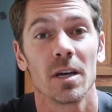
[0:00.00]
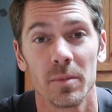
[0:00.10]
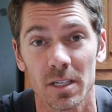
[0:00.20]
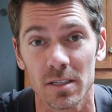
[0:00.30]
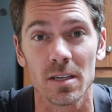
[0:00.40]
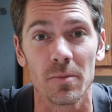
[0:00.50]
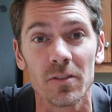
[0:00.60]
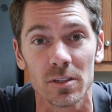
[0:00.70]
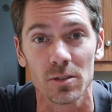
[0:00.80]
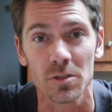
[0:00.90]
come into the same
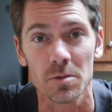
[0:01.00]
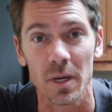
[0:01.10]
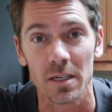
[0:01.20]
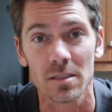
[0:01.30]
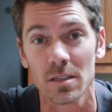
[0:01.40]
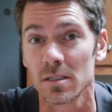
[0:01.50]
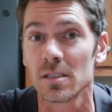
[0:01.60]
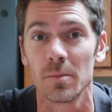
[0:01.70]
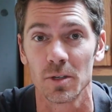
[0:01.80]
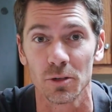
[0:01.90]
physical space to the
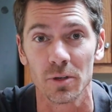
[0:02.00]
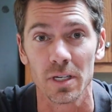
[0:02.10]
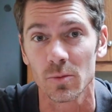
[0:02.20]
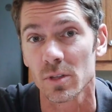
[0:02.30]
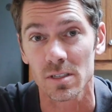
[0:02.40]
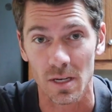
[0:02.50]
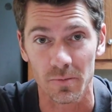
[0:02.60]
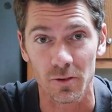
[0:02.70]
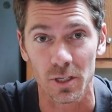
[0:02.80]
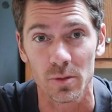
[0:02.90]
same degree and with the
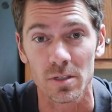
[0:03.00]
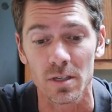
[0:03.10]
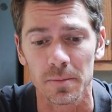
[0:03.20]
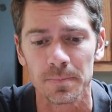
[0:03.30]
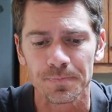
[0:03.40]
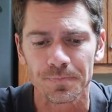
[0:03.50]
same frequency.